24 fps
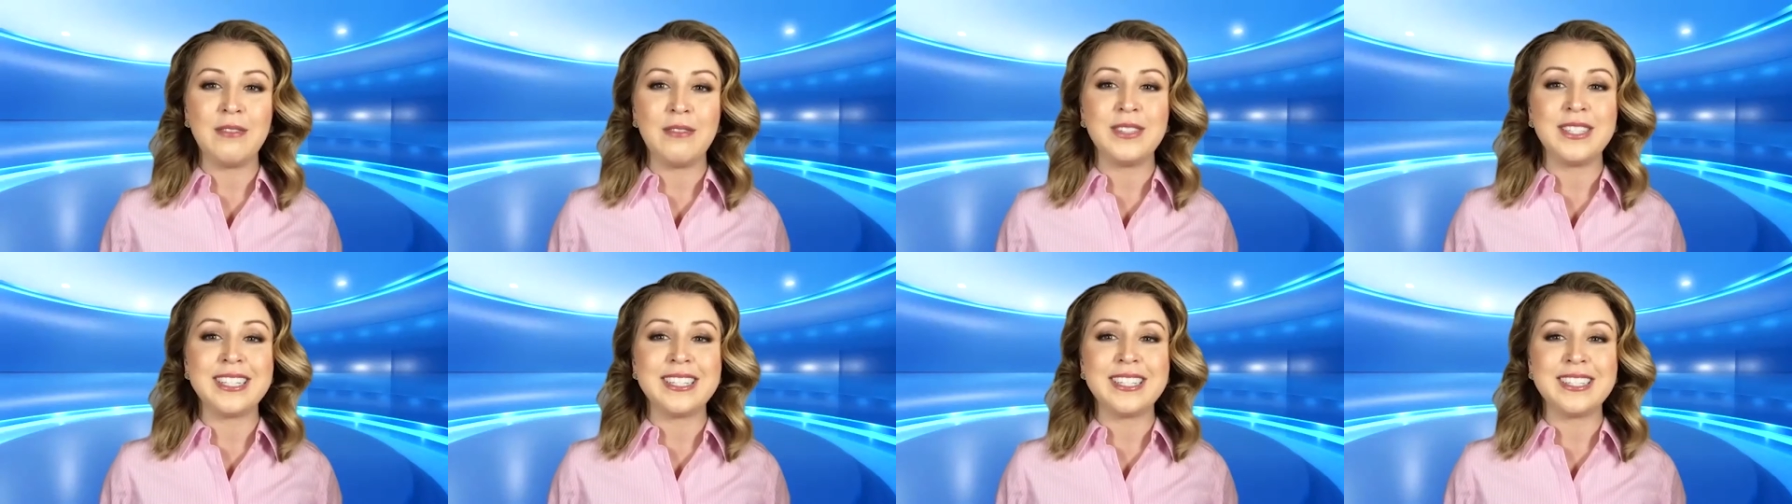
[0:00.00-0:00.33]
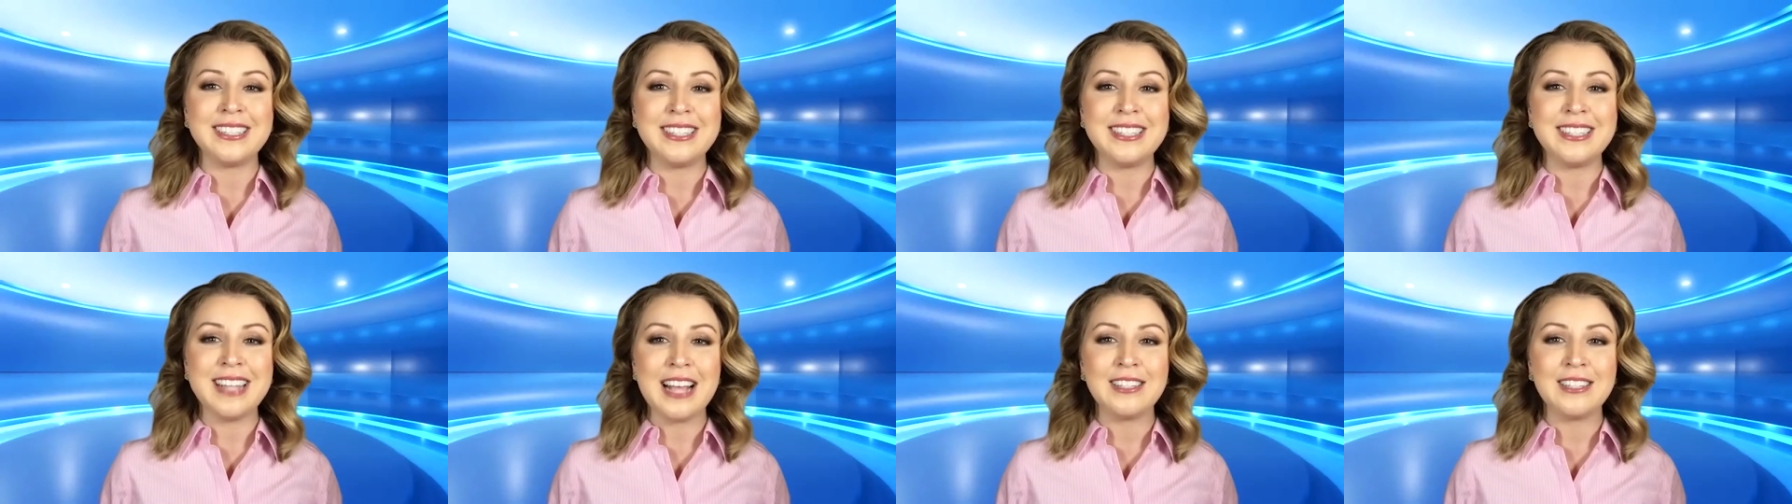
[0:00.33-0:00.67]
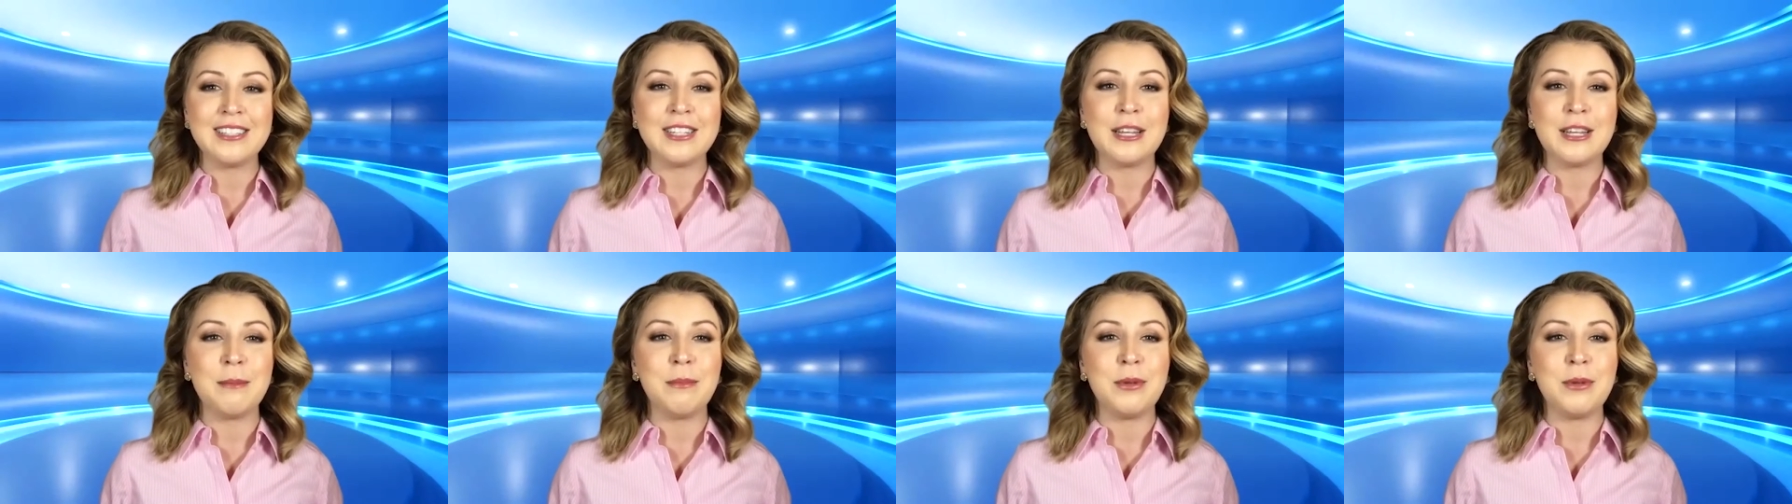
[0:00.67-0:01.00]
of
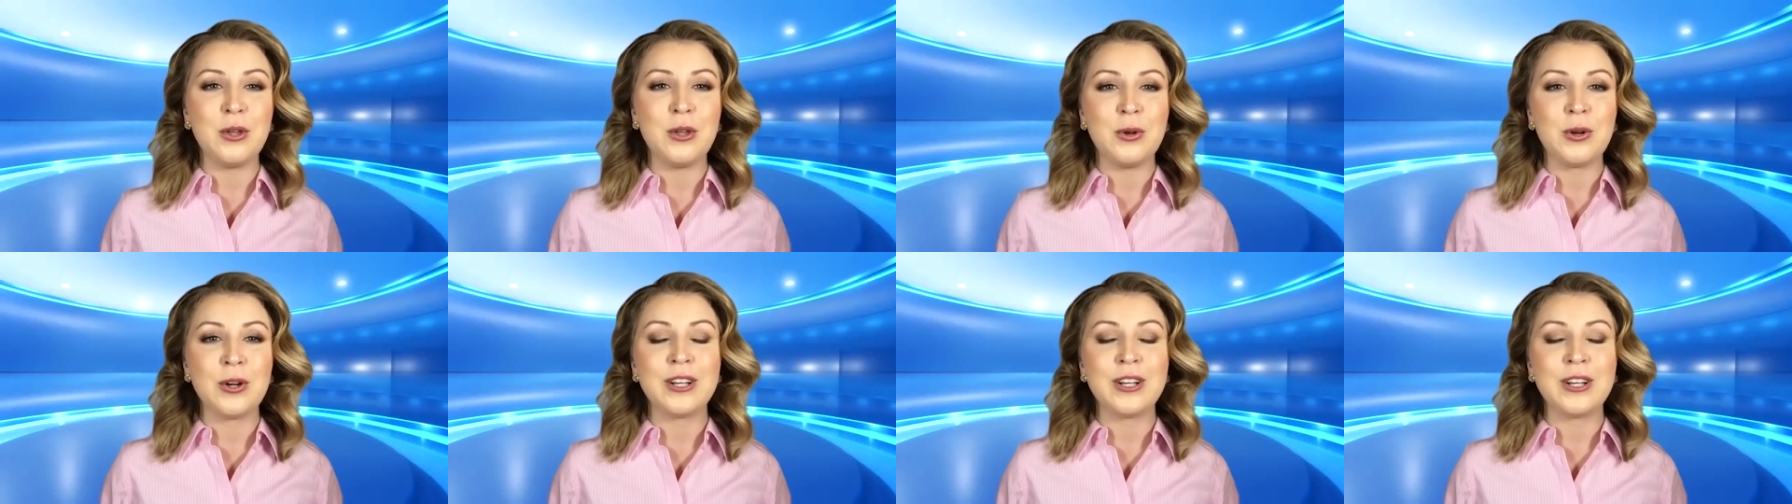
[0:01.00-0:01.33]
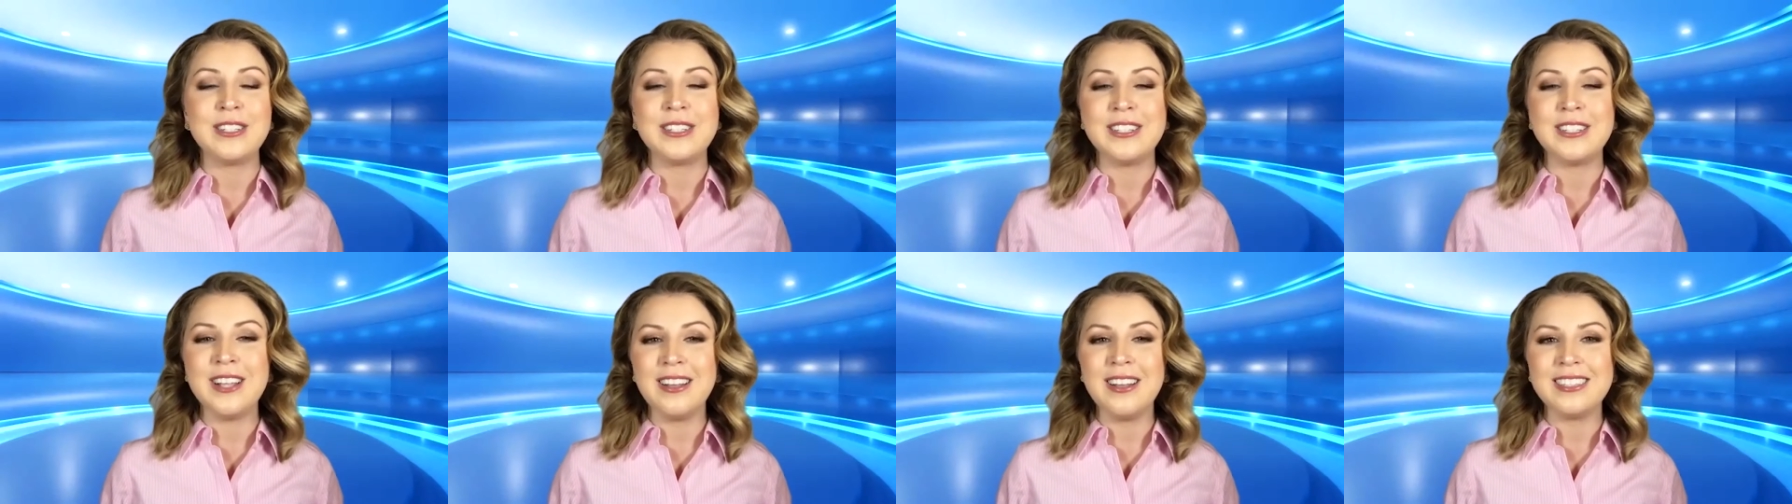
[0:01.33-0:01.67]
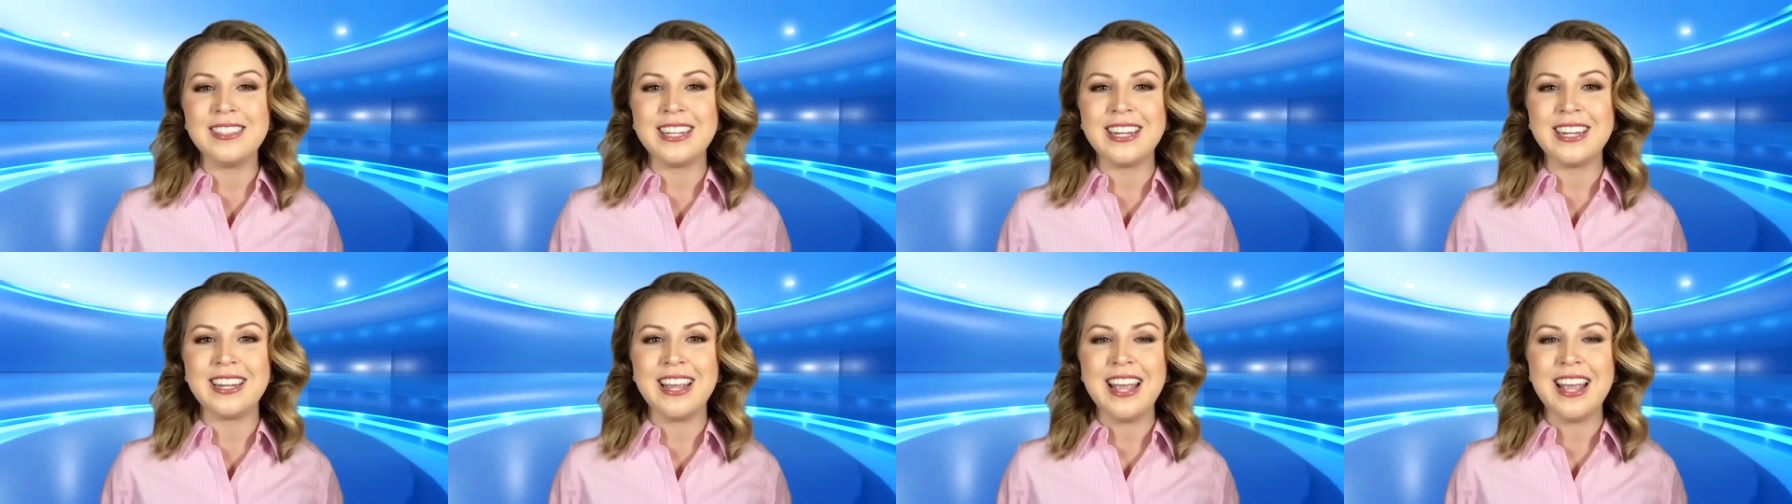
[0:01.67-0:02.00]
Success Computer
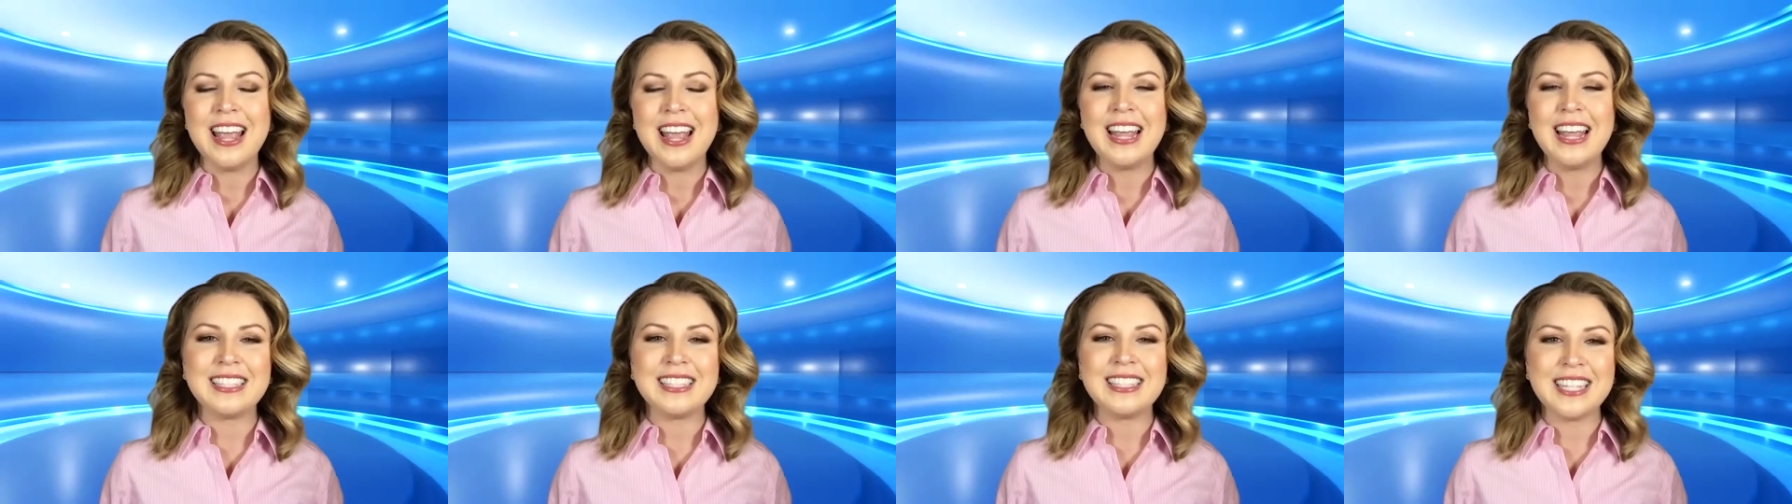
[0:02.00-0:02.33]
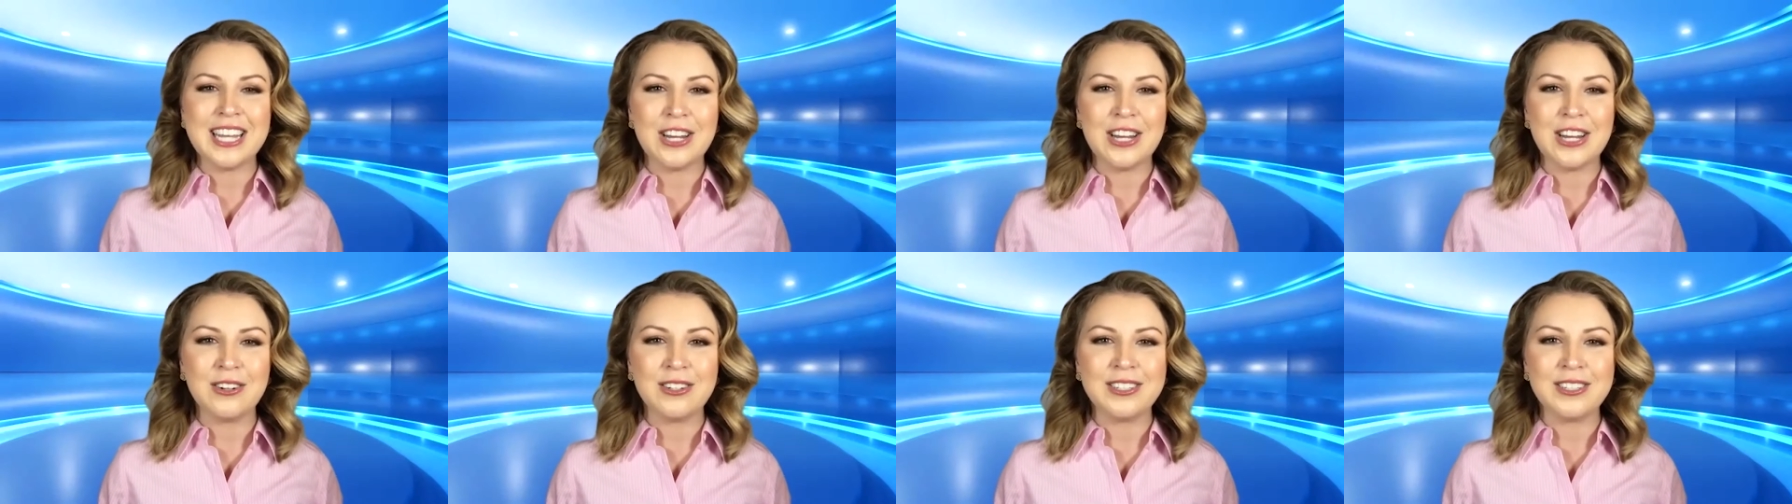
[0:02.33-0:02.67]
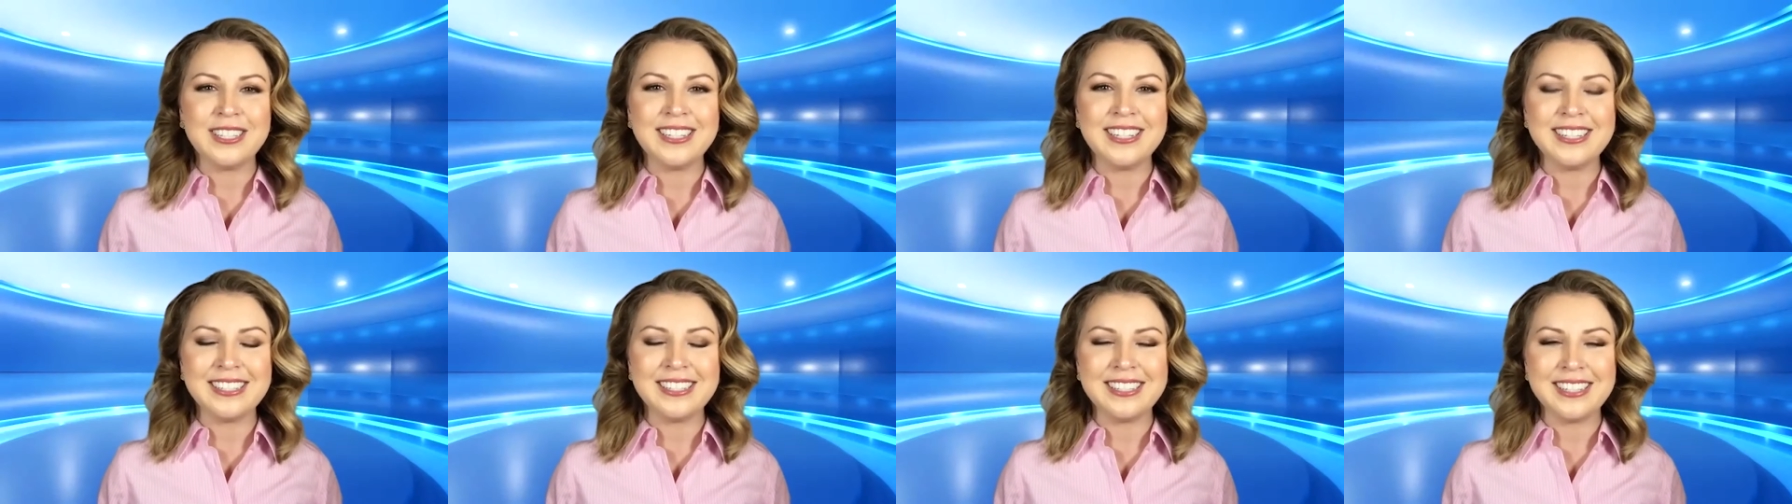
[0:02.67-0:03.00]
Consulting, is here
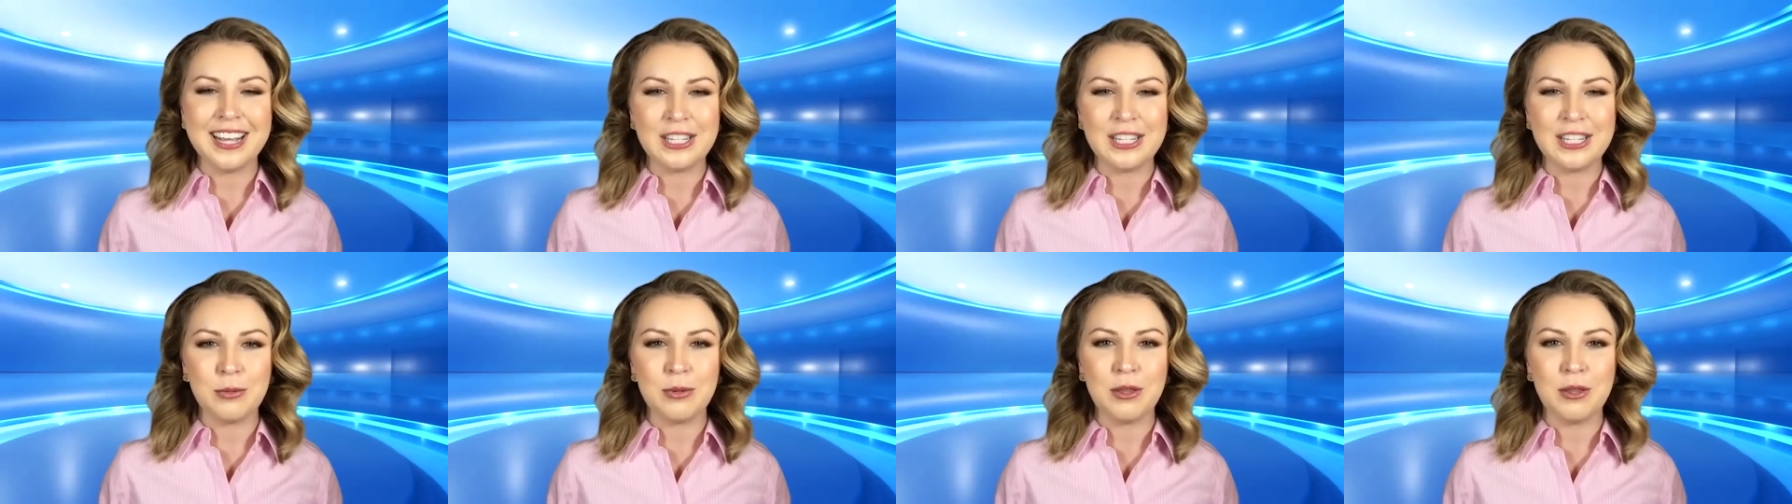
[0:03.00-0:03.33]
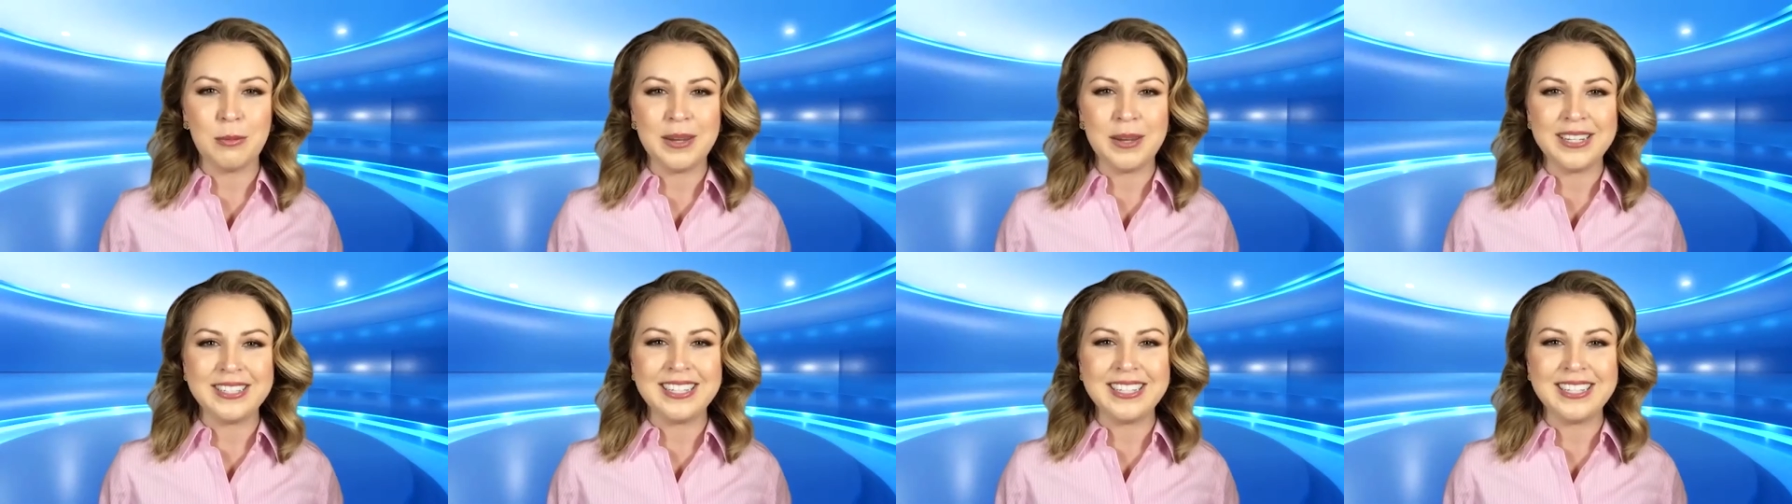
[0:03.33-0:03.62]
to discuss with me